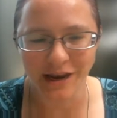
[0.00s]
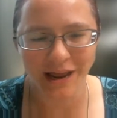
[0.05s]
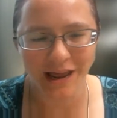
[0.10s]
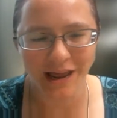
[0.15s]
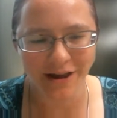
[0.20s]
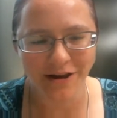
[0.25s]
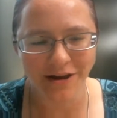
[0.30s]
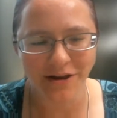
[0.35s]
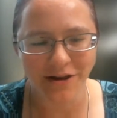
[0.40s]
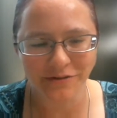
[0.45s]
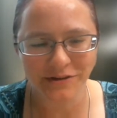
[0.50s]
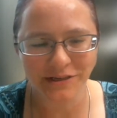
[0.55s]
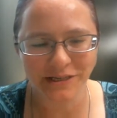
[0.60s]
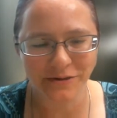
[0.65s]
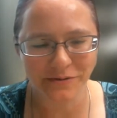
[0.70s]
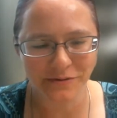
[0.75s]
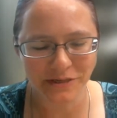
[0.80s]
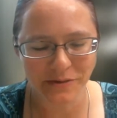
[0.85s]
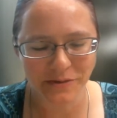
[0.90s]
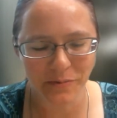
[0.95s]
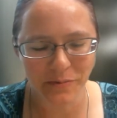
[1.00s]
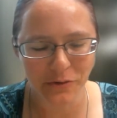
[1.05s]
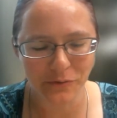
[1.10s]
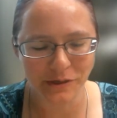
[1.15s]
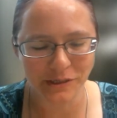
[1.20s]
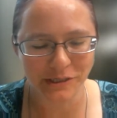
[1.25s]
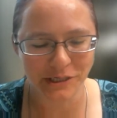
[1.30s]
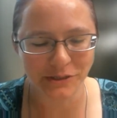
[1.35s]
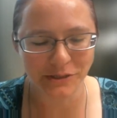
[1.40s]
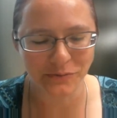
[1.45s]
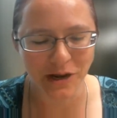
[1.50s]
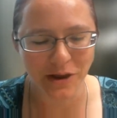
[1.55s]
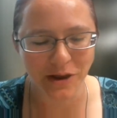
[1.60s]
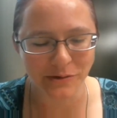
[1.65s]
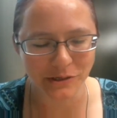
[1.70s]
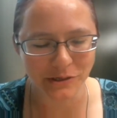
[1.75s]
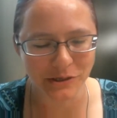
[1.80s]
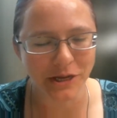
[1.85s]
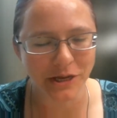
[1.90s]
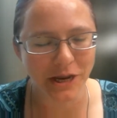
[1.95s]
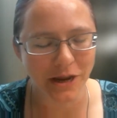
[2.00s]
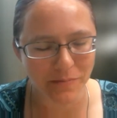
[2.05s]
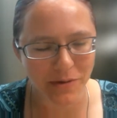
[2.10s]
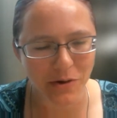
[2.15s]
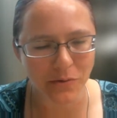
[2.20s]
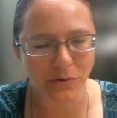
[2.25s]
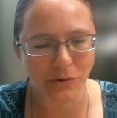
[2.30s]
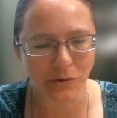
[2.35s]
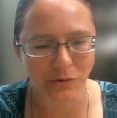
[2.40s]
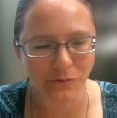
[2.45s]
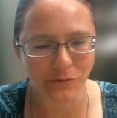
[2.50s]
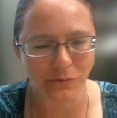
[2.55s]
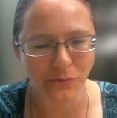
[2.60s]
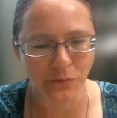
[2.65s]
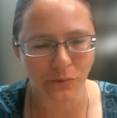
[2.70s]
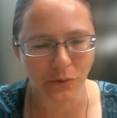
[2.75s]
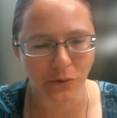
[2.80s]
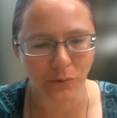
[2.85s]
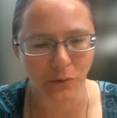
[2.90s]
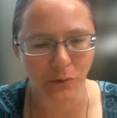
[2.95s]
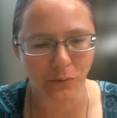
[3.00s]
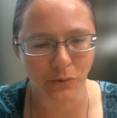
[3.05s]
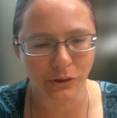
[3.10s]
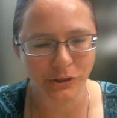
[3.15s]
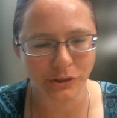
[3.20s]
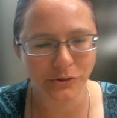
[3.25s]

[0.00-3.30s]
I have some similar reasons when I was looking at the World War